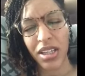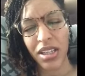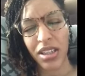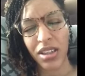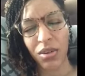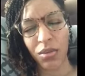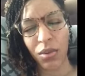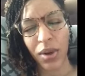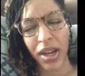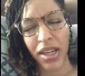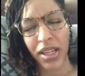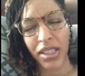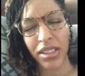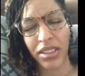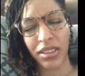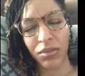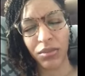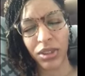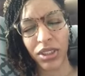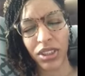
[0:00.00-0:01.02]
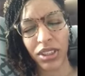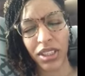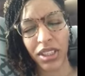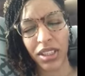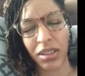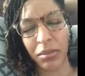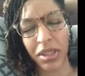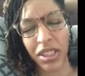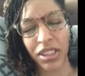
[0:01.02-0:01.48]
the ways in which the
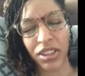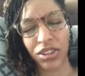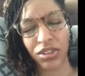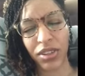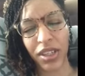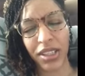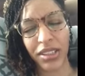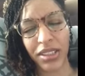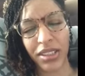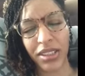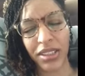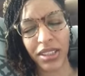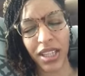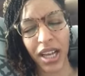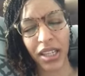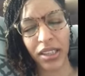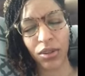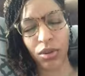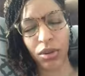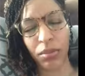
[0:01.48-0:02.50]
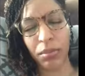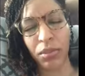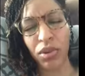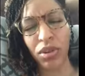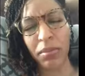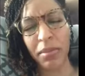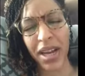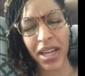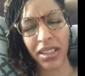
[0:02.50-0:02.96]
enemy is trying to attack. Lord,
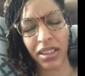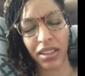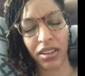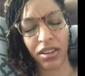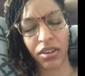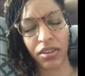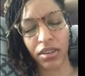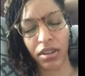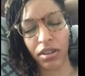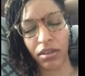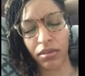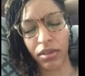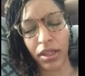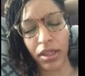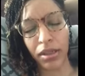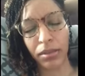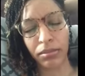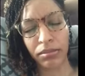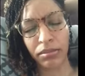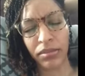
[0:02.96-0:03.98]
pull back the curtain on him.